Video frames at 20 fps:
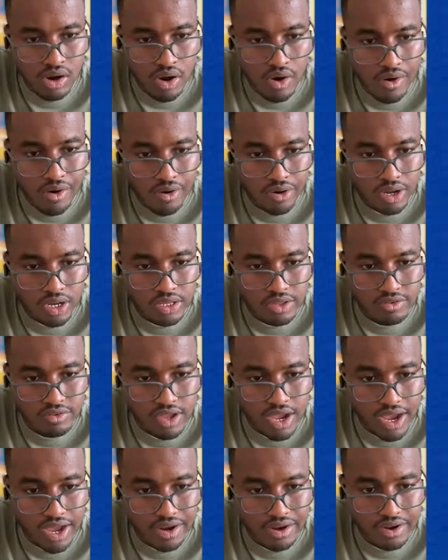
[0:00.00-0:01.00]
Okay, this
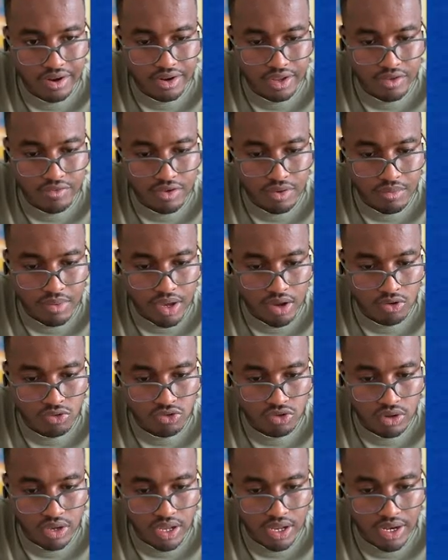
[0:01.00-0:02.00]
guy, I didn't give him
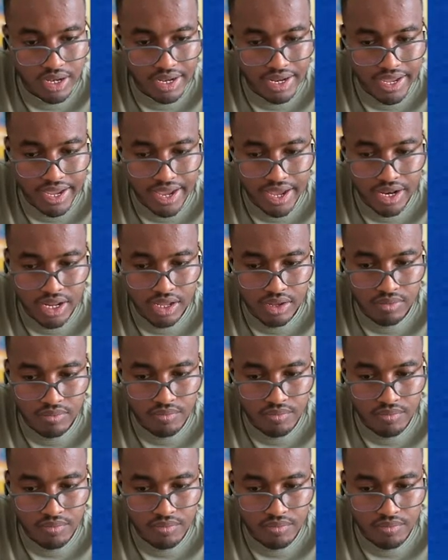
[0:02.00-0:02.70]
also any